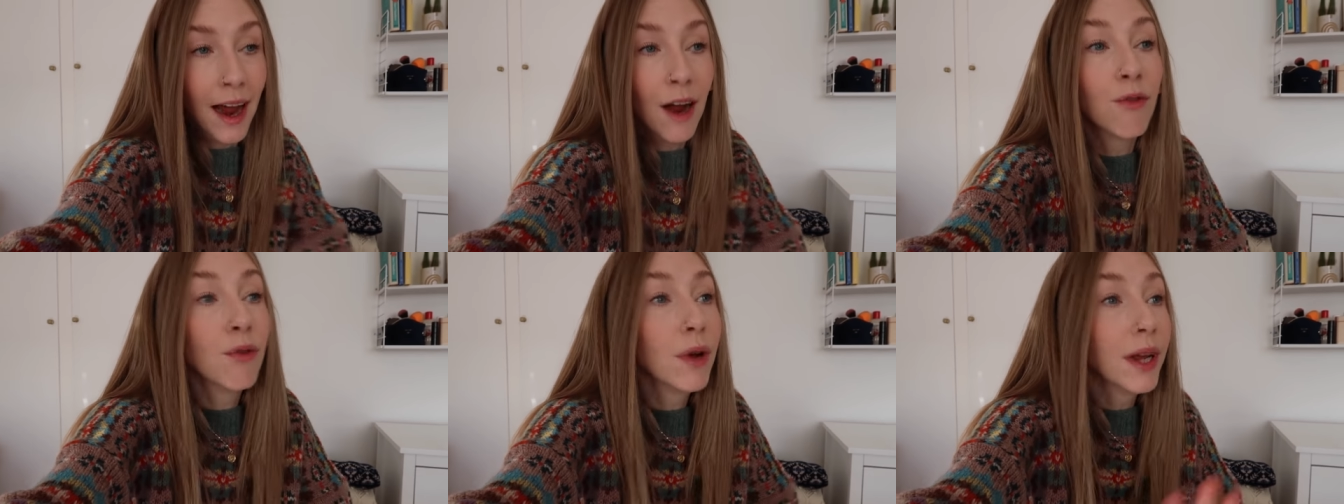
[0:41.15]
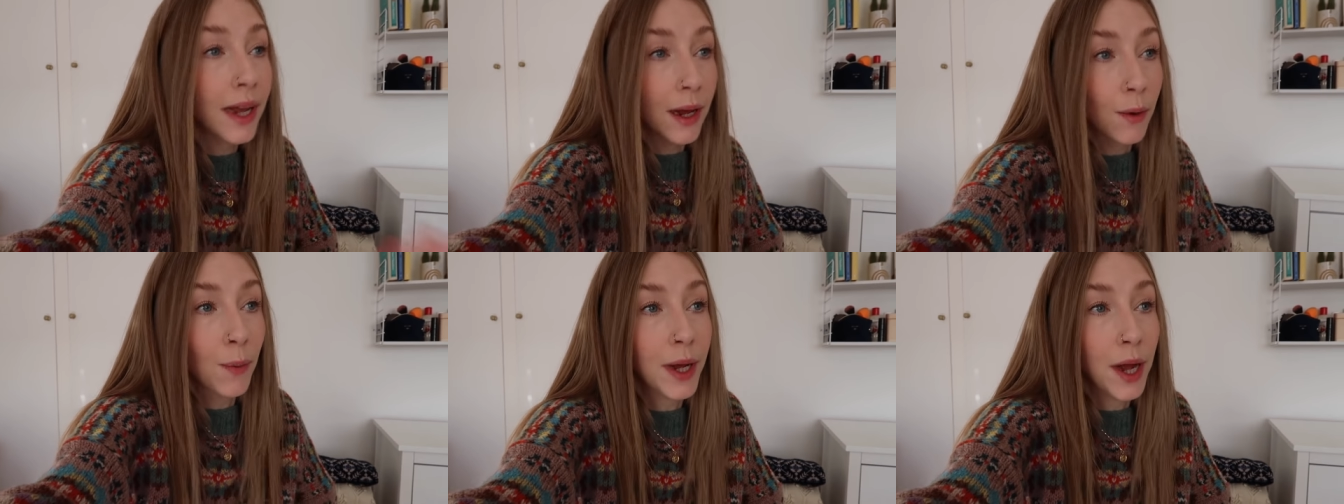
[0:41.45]
Every
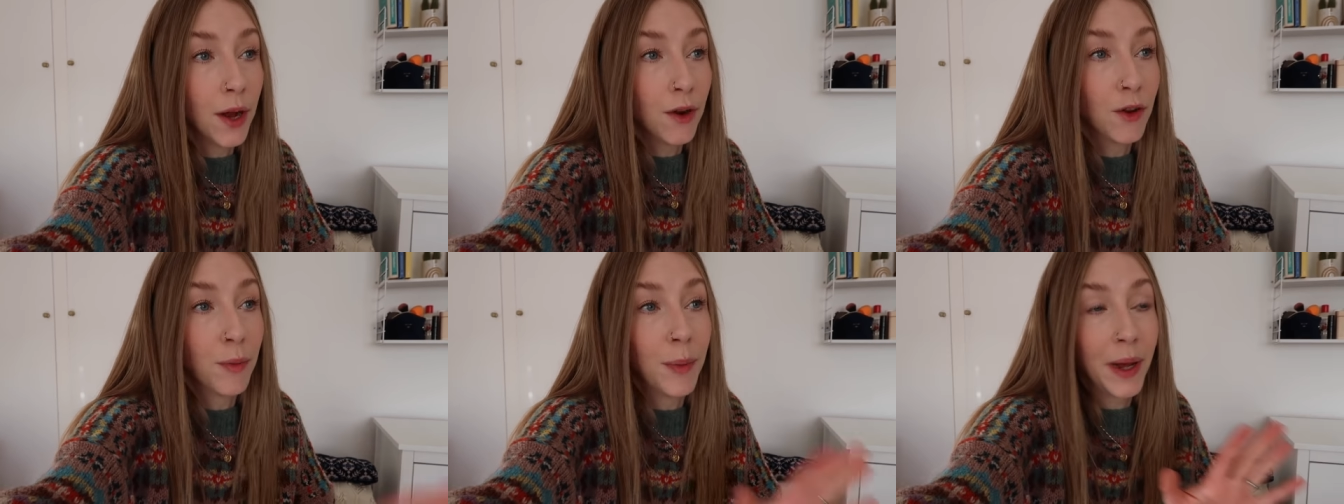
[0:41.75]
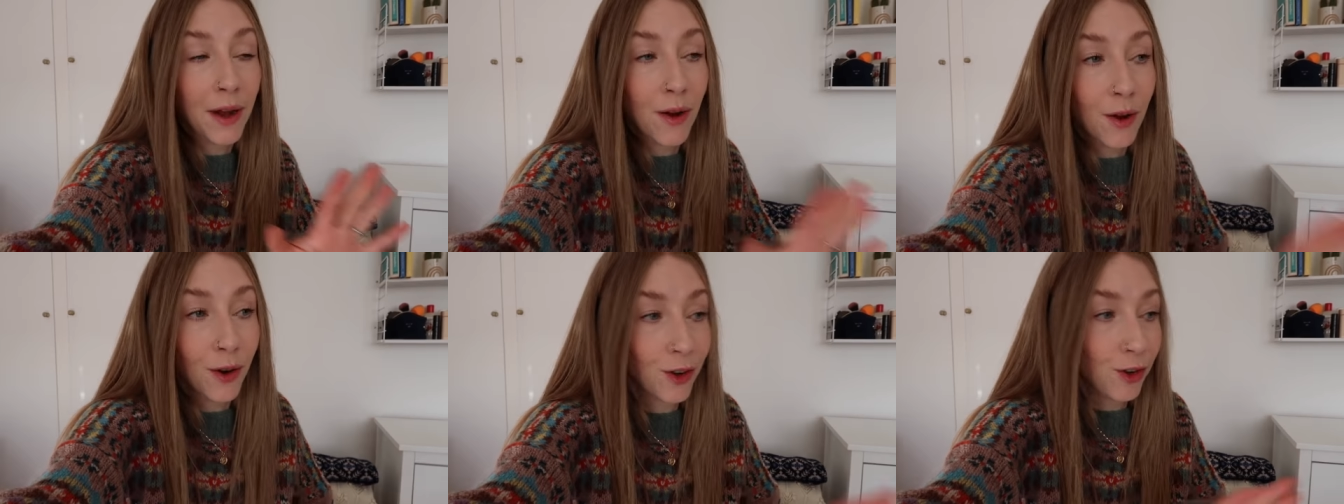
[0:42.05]
year we go to
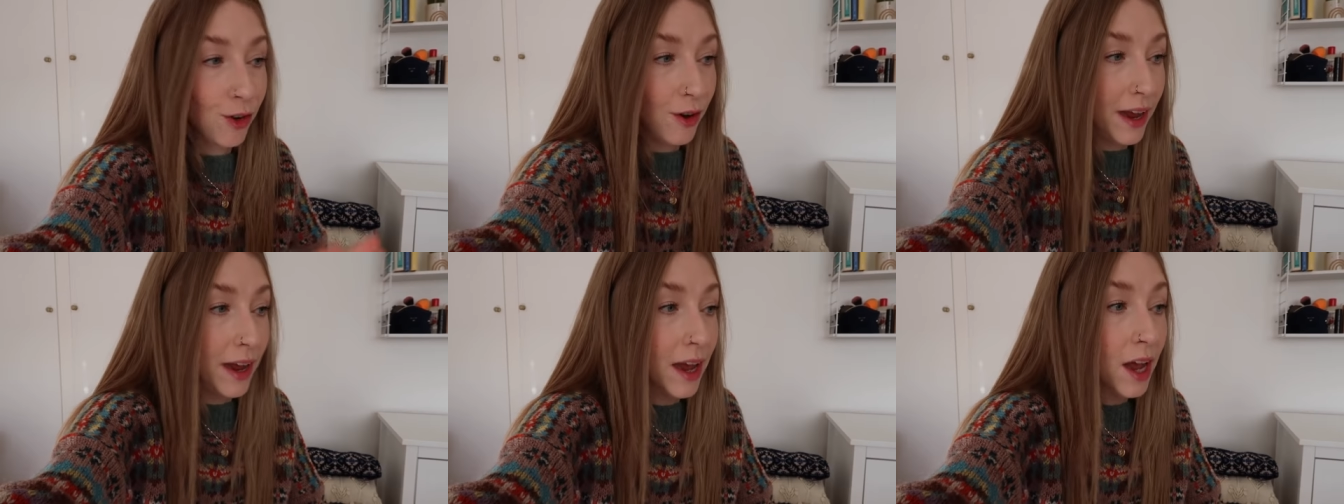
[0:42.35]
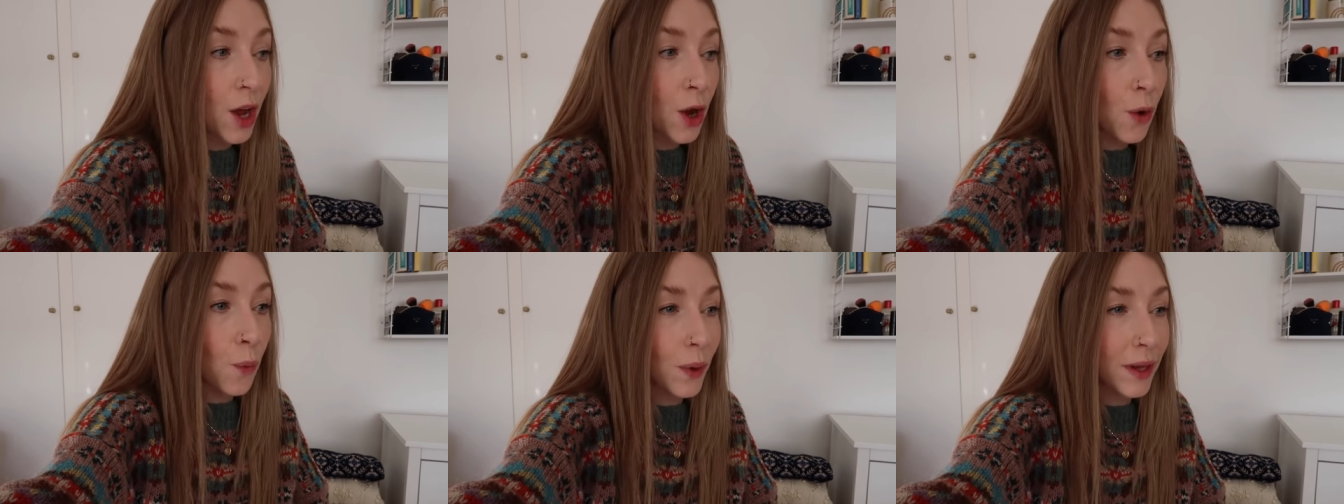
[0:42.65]
pick our tree
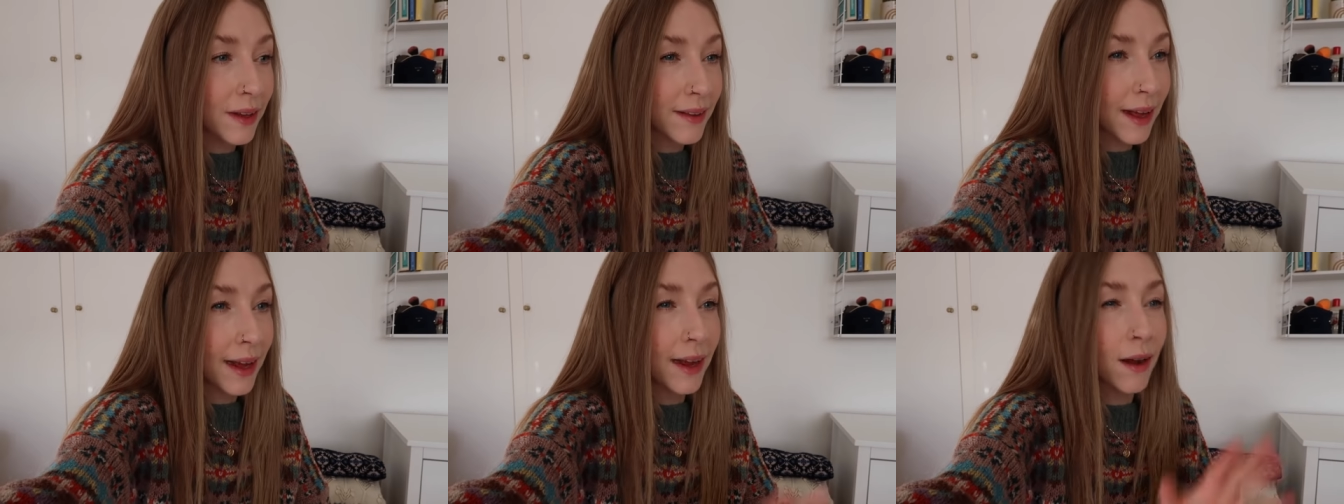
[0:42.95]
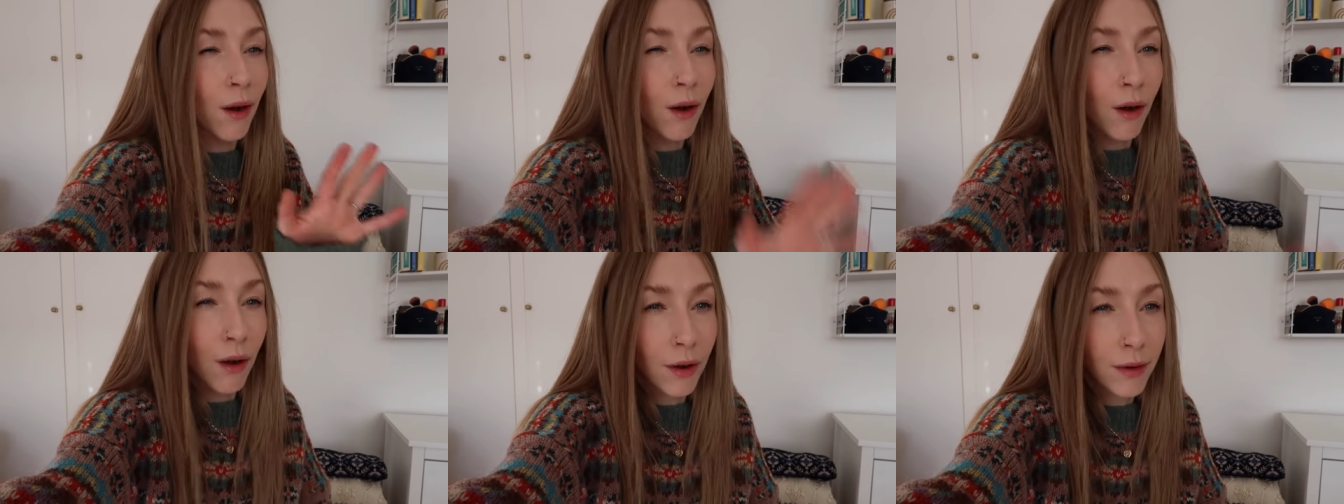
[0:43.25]
we say
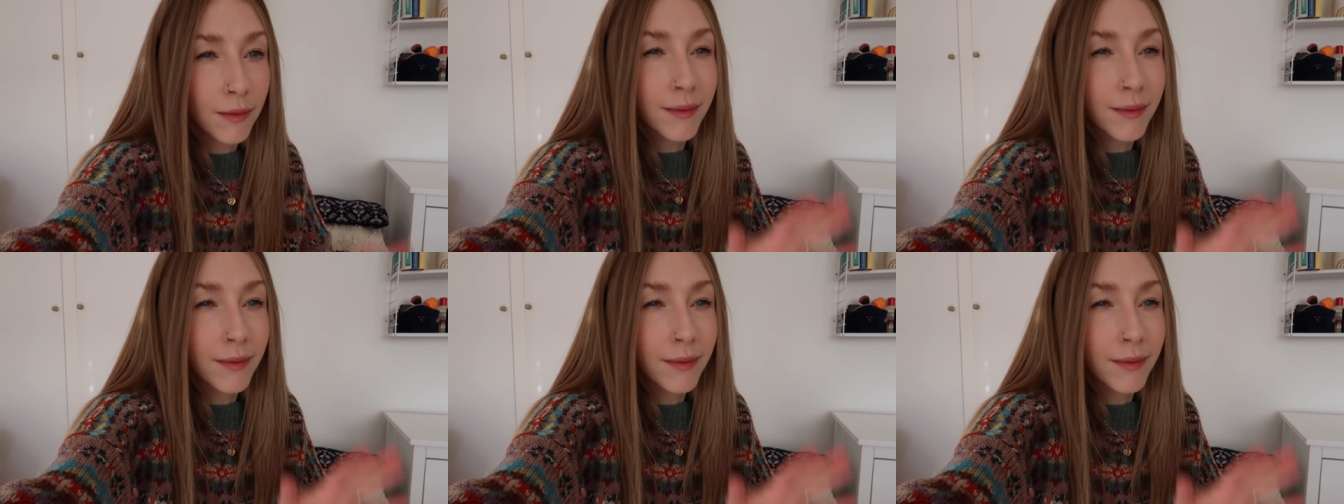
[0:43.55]
oh